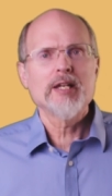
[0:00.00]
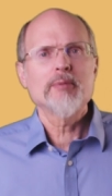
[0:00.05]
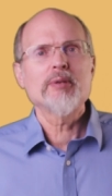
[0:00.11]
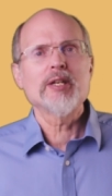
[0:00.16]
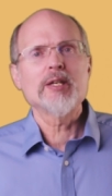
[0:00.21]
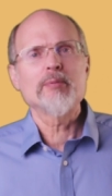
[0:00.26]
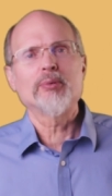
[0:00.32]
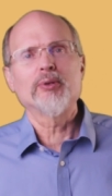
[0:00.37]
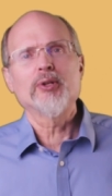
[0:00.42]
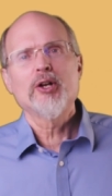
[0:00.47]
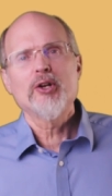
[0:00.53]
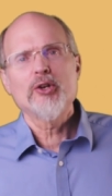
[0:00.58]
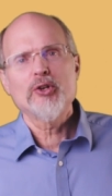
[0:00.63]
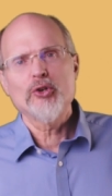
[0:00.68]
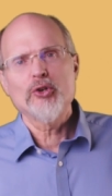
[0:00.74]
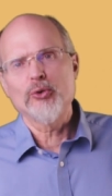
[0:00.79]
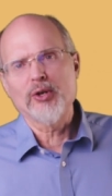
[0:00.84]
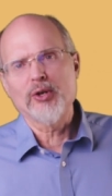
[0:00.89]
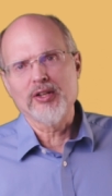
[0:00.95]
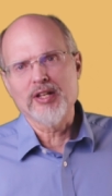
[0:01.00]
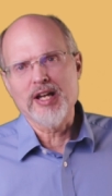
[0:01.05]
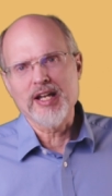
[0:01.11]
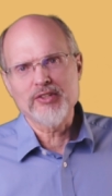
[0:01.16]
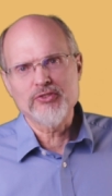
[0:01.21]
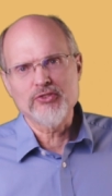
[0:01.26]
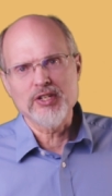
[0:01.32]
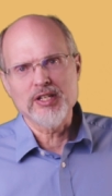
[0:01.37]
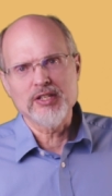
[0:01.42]
people who are
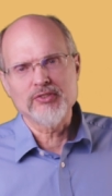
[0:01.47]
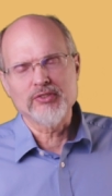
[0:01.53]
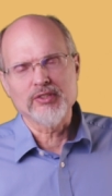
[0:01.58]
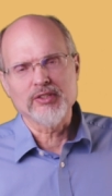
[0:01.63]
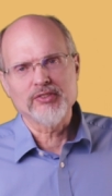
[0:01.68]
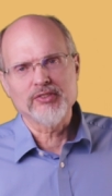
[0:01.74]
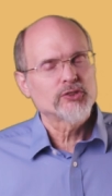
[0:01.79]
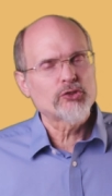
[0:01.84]
like Jesus.